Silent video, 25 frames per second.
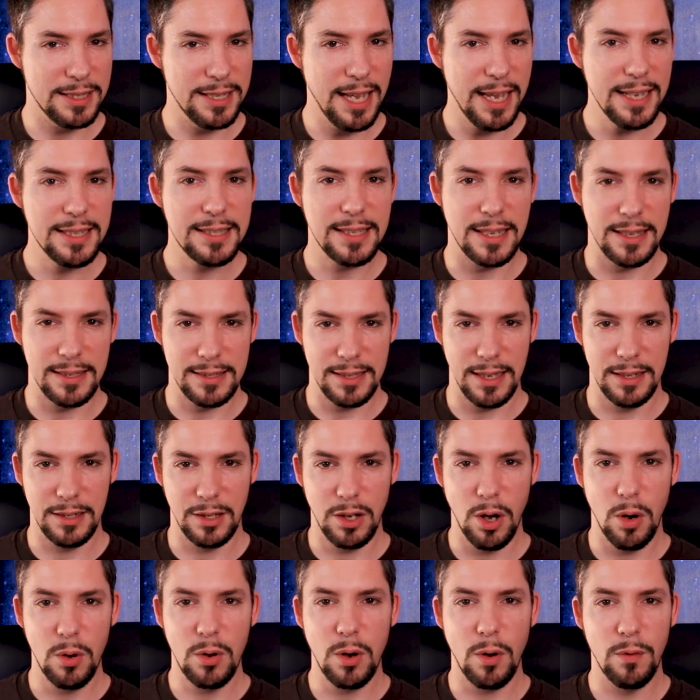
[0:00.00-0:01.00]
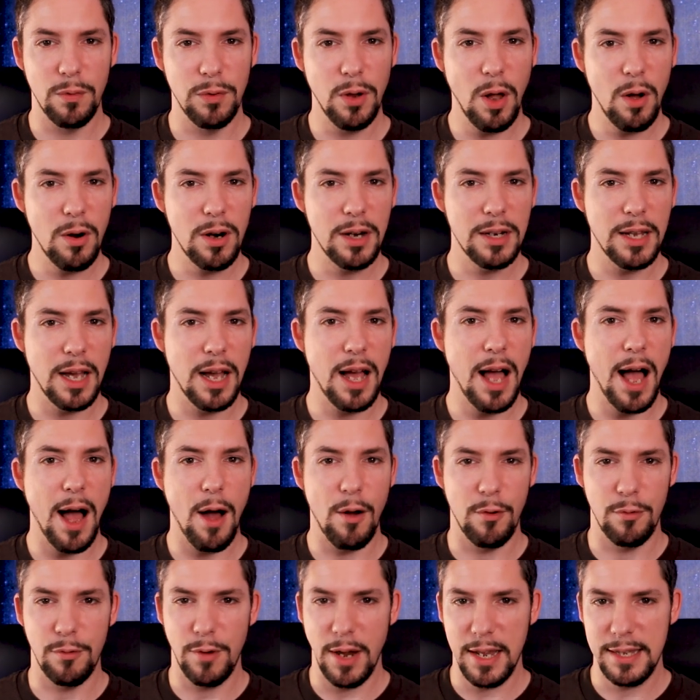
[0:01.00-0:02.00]
Texas and Cocoa, Florida
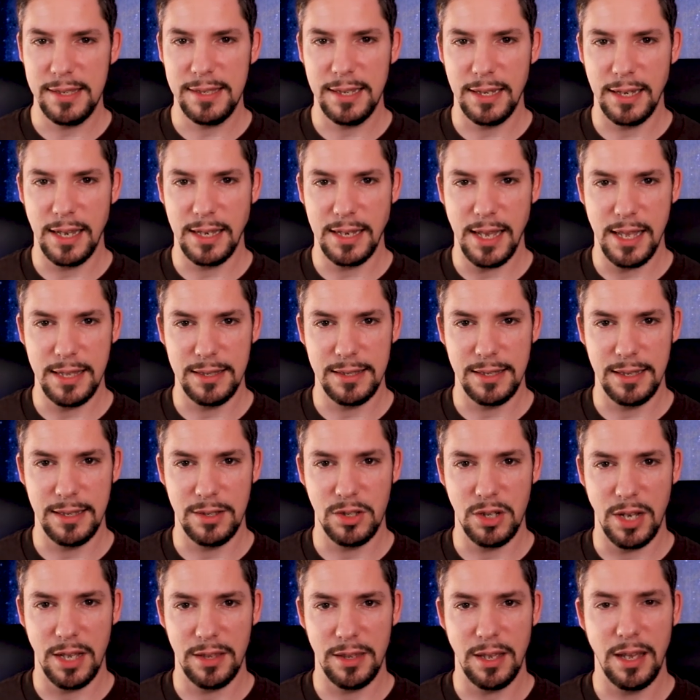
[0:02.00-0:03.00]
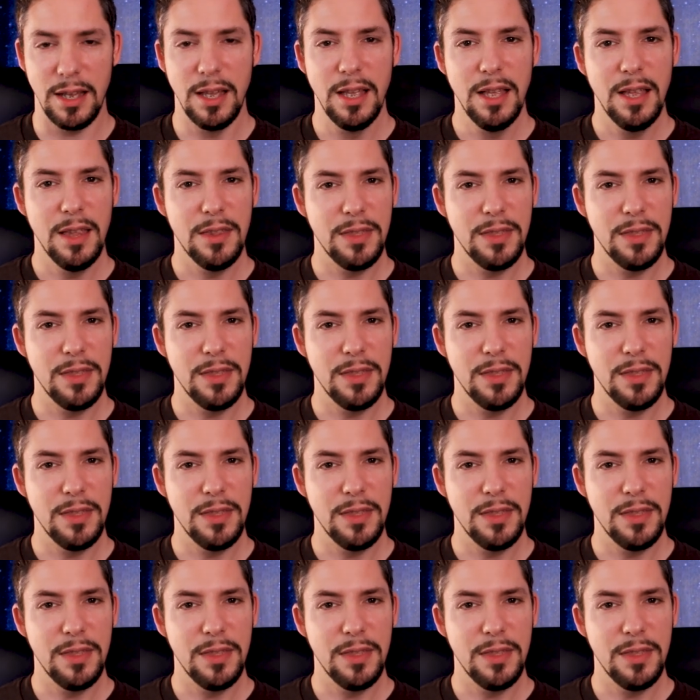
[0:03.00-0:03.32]
are racing against each other.